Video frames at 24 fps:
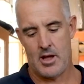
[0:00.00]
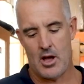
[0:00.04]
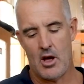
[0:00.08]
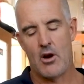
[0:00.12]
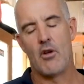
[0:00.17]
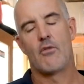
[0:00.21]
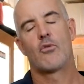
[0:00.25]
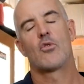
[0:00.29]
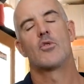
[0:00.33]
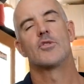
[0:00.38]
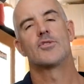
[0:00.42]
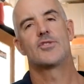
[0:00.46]
and
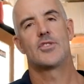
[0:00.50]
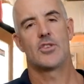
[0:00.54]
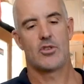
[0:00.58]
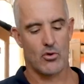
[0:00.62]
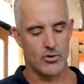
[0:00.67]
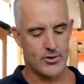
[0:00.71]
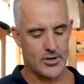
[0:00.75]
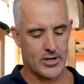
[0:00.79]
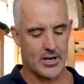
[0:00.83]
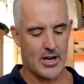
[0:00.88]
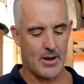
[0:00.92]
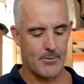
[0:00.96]
of course it
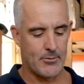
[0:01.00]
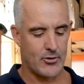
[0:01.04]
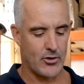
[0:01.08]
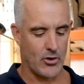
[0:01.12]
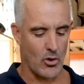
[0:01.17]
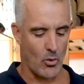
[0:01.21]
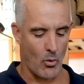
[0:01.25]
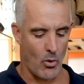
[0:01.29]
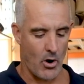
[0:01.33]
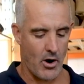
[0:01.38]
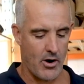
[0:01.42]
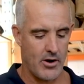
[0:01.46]
also comes with
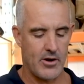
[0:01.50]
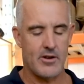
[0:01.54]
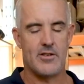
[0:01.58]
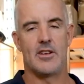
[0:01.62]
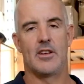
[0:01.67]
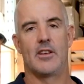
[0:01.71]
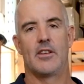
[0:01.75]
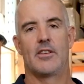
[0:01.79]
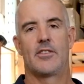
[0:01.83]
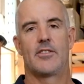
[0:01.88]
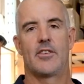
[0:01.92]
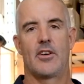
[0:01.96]
a
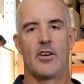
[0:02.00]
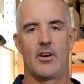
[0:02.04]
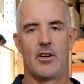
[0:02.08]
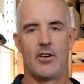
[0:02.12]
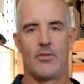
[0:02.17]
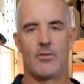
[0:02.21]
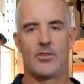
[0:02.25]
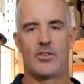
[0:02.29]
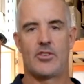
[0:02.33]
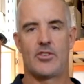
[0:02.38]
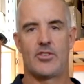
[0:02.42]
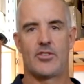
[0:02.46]
warranty, so
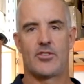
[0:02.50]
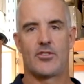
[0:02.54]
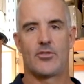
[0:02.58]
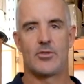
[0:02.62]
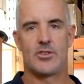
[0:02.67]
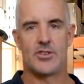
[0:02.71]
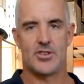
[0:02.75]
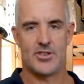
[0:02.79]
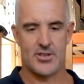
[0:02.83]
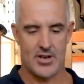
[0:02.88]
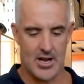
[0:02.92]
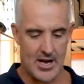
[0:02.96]
which
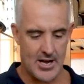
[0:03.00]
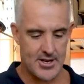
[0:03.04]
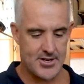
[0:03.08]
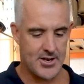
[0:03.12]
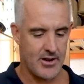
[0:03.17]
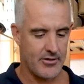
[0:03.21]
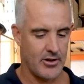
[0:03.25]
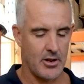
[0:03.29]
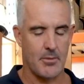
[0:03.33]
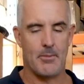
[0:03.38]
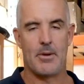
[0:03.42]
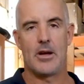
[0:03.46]
is nice,
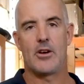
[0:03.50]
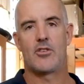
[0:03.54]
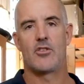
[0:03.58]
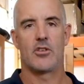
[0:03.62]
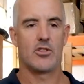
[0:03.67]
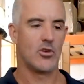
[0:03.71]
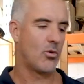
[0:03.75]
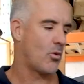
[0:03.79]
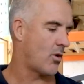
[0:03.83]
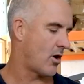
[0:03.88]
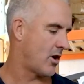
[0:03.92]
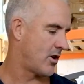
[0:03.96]
having a battery
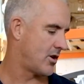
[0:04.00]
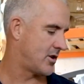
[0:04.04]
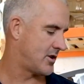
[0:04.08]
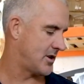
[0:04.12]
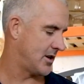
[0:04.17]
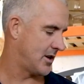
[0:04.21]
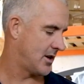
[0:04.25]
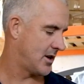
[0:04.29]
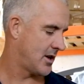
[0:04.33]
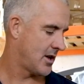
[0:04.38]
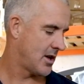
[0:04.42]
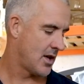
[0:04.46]
with a
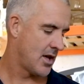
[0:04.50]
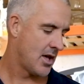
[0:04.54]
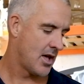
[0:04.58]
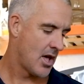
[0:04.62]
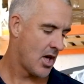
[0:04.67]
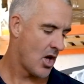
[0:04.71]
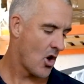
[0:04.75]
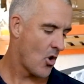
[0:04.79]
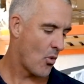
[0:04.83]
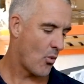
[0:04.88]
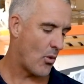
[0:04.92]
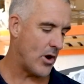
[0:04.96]
warranty.
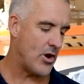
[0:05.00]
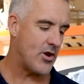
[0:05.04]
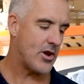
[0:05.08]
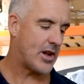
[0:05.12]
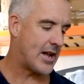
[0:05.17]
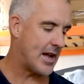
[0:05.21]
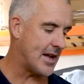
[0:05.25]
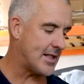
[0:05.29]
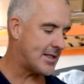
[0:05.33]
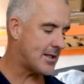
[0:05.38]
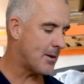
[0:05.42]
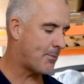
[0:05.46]
When you
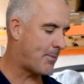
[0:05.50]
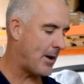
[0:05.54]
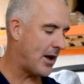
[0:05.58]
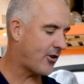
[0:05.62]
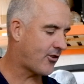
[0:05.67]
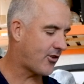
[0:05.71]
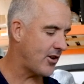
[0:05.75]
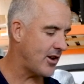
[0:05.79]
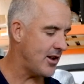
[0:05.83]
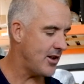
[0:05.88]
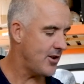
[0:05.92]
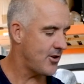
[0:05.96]
get the
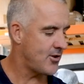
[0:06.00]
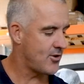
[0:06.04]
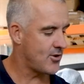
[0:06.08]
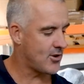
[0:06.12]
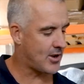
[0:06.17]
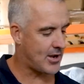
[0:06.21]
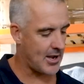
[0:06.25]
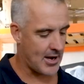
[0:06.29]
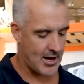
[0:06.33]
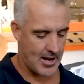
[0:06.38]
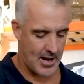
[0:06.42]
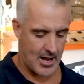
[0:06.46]
battery, you
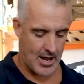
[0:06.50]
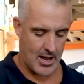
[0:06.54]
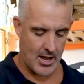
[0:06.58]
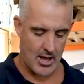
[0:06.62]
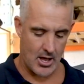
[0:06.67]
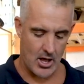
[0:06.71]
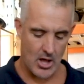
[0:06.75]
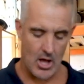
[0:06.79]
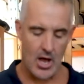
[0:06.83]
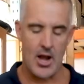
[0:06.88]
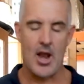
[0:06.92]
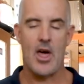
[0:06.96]
get
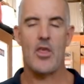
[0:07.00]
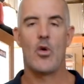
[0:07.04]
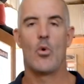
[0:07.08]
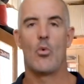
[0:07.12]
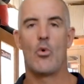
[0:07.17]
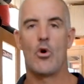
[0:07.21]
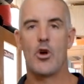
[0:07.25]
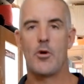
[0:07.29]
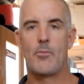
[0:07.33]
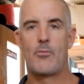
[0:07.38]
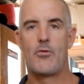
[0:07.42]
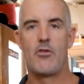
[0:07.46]
another
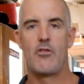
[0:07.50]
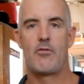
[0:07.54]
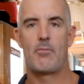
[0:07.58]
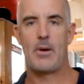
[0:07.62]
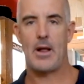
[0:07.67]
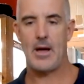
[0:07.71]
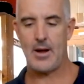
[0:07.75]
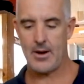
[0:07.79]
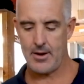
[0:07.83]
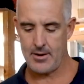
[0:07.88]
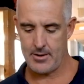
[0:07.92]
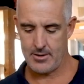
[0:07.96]
waterproof
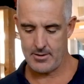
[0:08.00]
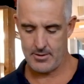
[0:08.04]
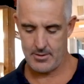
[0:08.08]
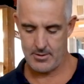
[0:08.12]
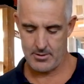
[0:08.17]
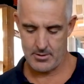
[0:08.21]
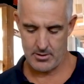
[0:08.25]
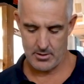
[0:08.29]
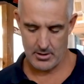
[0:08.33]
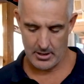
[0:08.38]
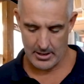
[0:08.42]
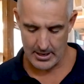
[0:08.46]
plug.
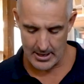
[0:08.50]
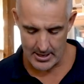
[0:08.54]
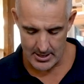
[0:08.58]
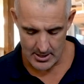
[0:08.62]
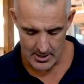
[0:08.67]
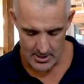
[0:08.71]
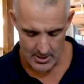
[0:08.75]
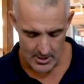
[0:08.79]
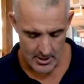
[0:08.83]
Okay,